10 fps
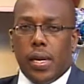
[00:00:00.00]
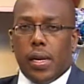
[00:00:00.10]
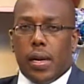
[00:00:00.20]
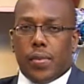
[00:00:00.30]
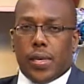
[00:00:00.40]

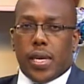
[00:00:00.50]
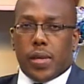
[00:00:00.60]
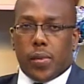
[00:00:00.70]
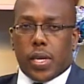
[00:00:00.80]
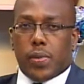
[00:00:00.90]
of the
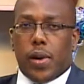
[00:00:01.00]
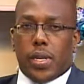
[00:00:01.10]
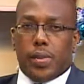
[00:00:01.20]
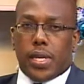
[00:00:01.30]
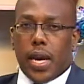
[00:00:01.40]
United Workers' Party,
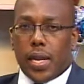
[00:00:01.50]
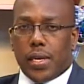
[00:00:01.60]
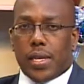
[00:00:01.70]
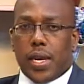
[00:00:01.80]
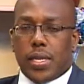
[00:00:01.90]
Mr. Alan
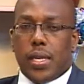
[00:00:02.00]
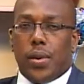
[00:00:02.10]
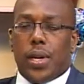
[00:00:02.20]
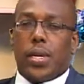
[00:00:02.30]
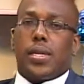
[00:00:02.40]
Shastny,
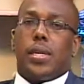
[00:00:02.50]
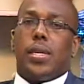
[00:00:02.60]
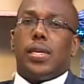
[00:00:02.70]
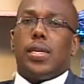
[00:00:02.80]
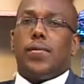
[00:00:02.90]
our guest
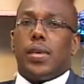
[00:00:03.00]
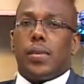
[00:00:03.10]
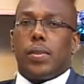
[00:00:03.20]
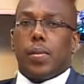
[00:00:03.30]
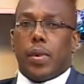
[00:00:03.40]
this evening.
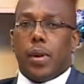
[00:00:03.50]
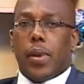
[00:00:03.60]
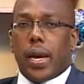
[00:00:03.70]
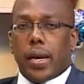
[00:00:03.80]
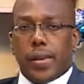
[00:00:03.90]
We'll be right
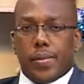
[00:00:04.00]
back.